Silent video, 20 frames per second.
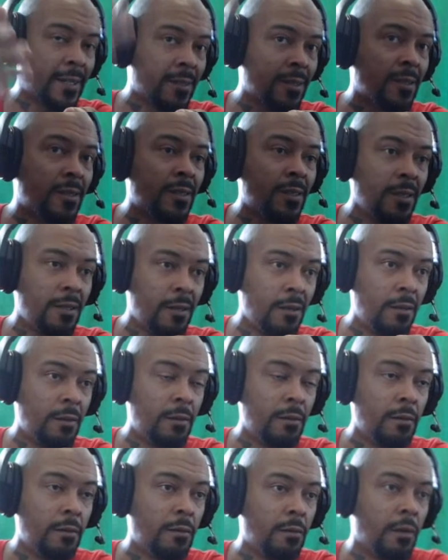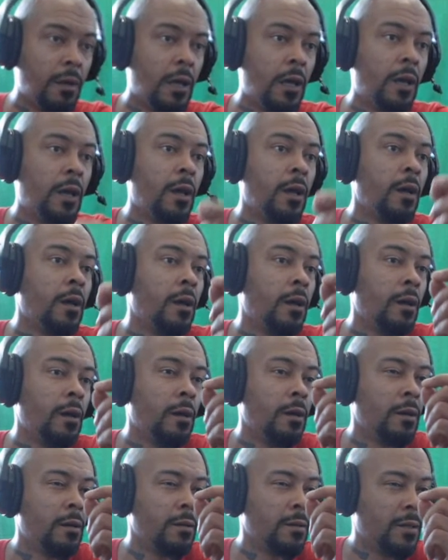this scene.
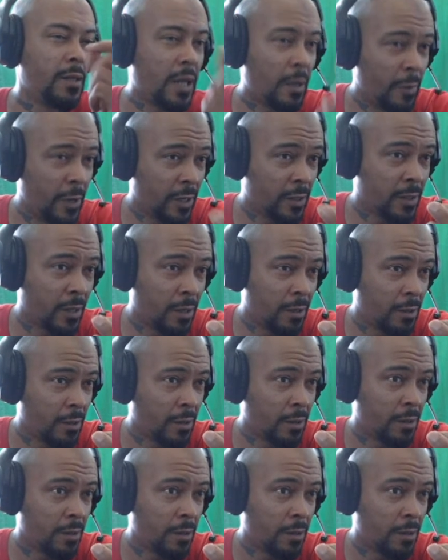Does that make sense?